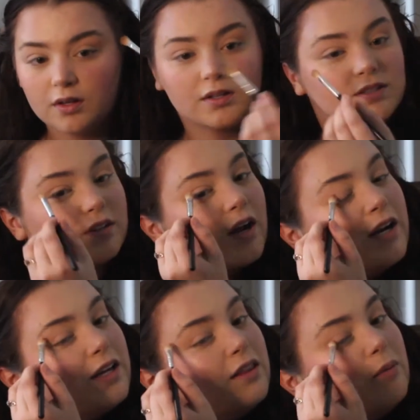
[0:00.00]
because they're
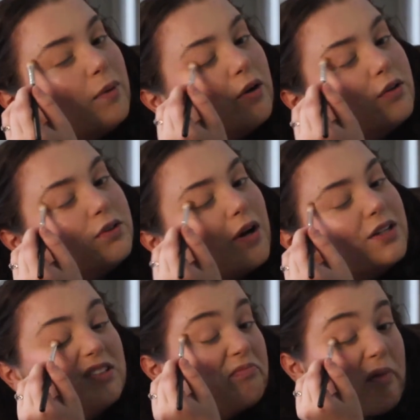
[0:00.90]
kind of in the middle, so I
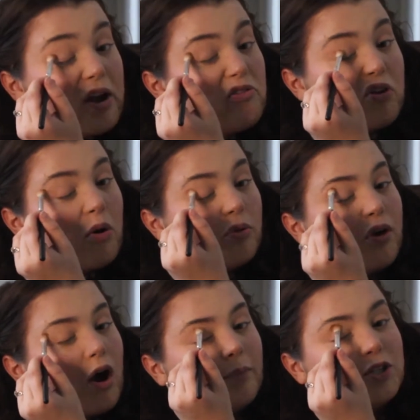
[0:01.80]
just go with the
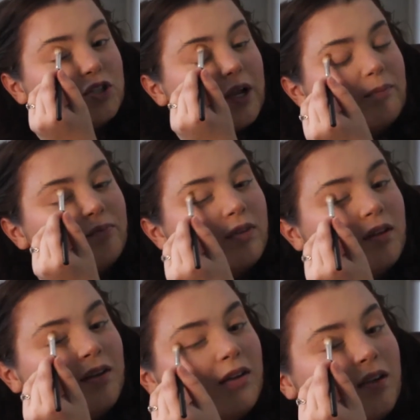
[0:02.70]
almond shape.
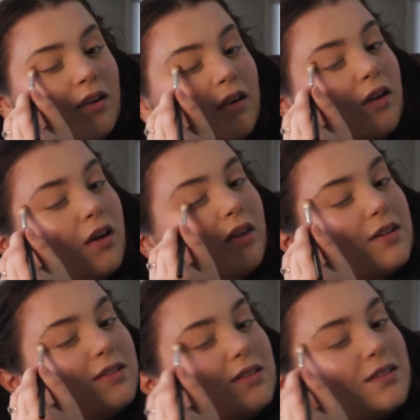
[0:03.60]
And this is